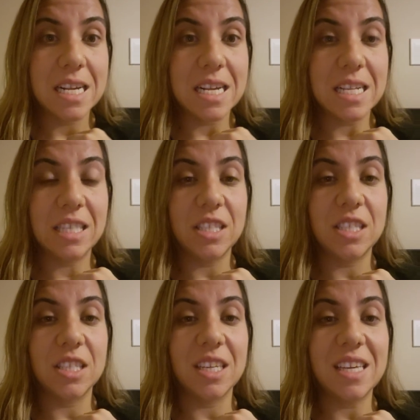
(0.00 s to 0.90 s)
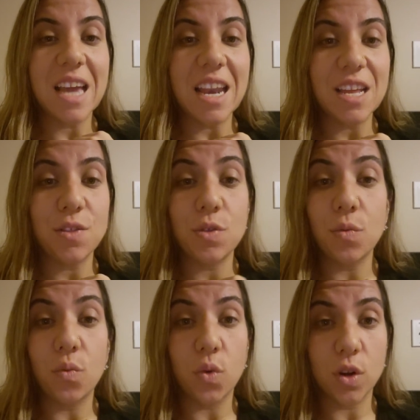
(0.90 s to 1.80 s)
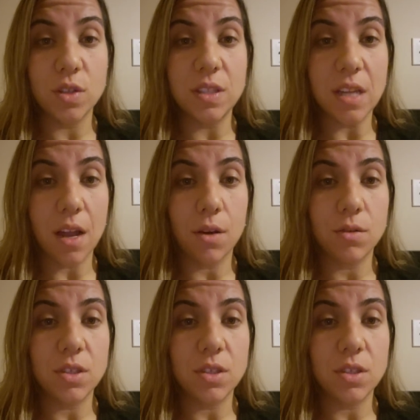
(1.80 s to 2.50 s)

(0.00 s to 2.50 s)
It's getting the words out.